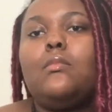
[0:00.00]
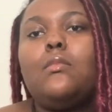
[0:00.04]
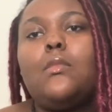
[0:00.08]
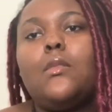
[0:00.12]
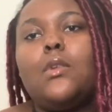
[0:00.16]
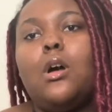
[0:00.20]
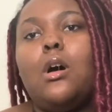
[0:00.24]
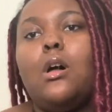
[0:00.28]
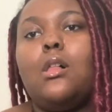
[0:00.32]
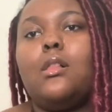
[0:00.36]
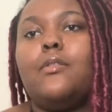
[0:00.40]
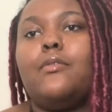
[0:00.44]

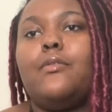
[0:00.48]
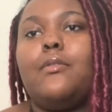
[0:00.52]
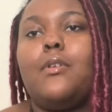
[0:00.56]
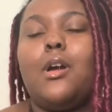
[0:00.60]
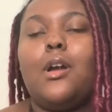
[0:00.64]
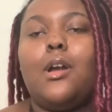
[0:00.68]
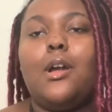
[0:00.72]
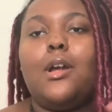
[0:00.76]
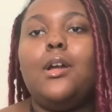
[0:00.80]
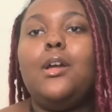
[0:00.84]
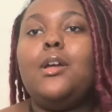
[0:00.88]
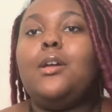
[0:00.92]
all of
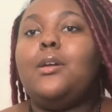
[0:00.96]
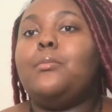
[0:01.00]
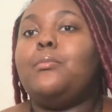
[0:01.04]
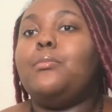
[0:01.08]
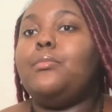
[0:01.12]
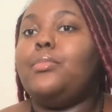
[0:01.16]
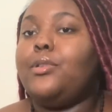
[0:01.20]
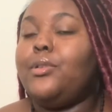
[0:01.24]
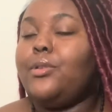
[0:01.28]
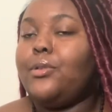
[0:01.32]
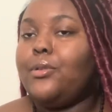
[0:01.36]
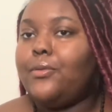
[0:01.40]
our
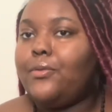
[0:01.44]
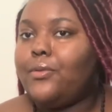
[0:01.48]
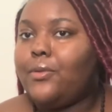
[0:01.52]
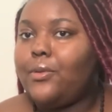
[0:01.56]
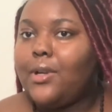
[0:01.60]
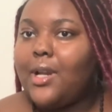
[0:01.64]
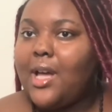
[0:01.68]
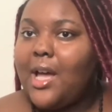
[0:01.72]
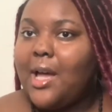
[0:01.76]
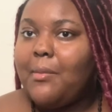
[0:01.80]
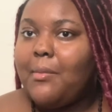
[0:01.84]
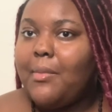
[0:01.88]
beautiful
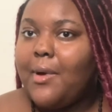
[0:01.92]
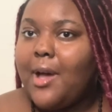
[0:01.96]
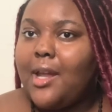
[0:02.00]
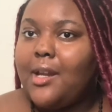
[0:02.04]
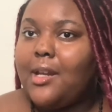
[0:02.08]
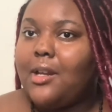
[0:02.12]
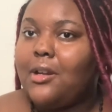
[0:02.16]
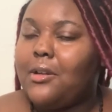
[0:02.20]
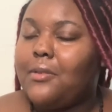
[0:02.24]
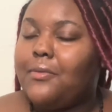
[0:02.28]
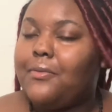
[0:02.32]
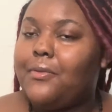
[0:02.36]

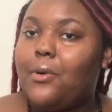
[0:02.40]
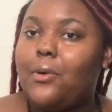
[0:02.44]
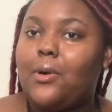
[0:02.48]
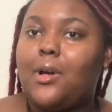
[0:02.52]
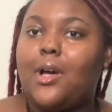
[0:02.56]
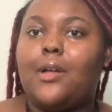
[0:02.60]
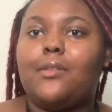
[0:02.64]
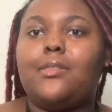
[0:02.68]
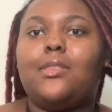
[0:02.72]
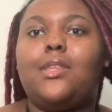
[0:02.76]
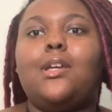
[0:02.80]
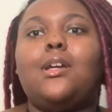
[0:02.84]
non-binary folk
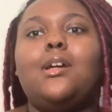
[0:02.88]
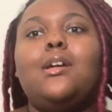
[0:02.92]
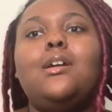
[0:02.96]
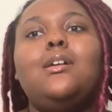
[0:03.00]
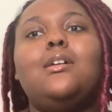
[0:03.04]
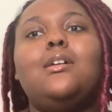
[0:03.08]
out there.